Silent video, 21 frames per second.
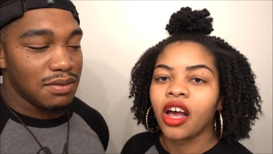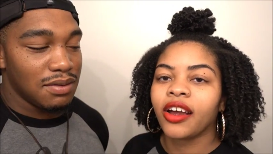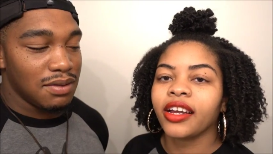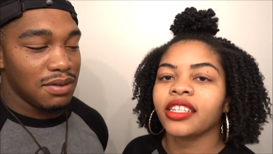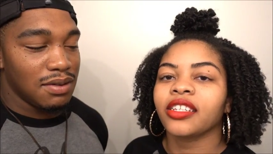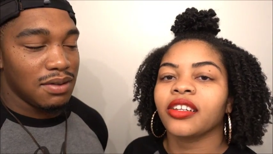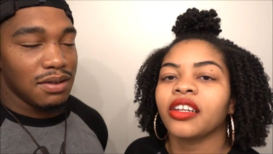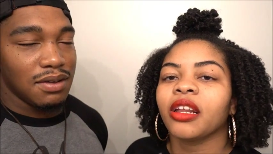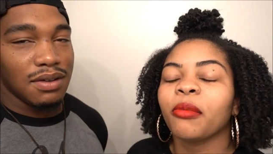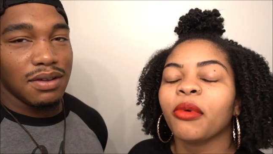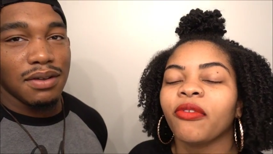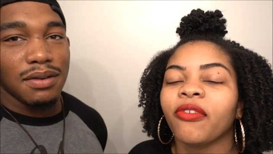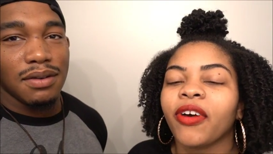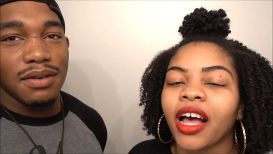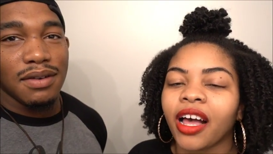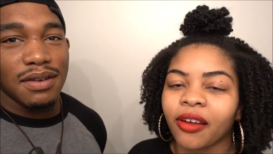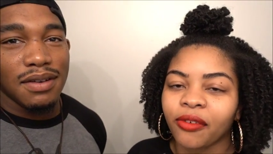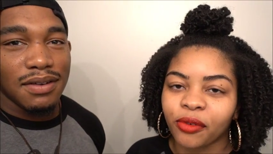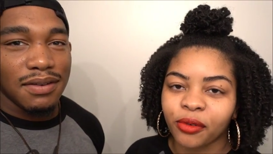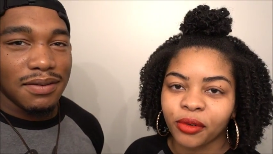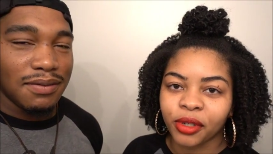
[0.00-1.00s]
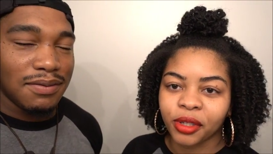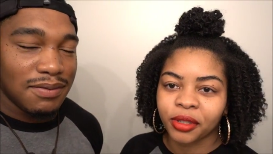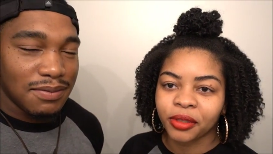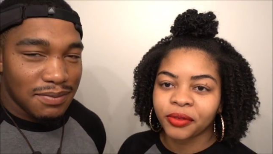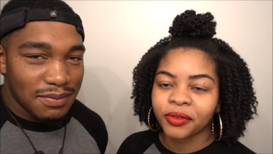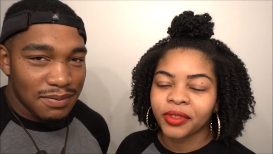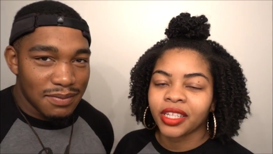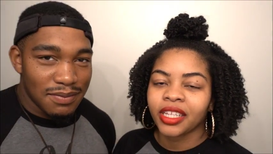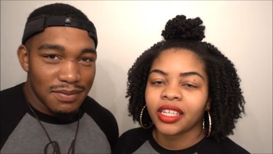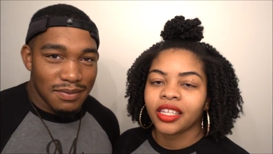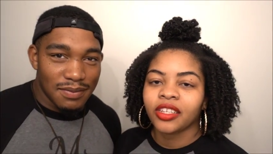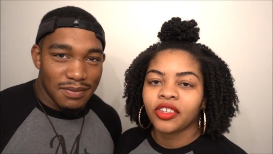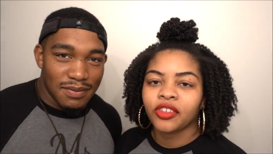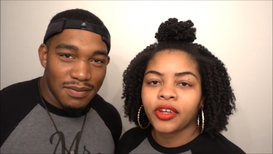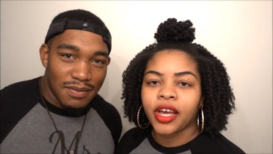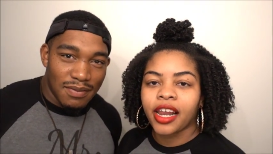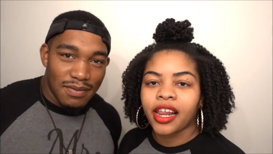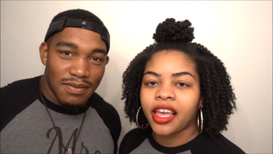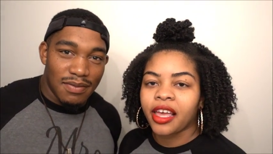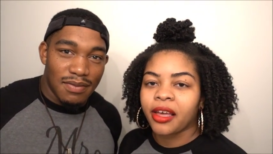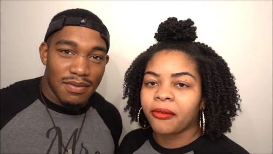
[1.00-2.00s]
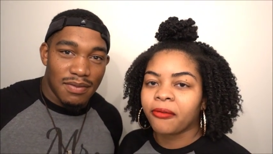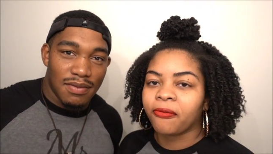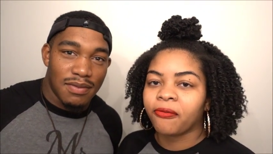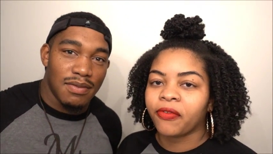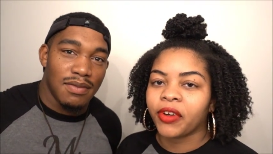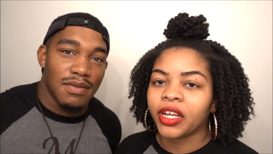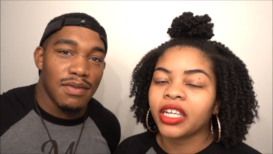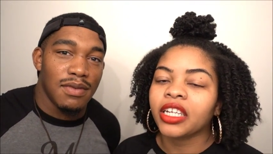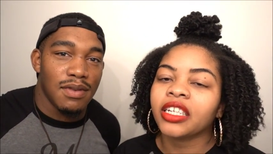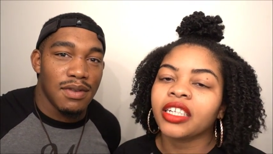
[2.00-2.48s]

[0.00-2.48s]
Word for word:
Speaker 1: All right, so number five for real. You gotta have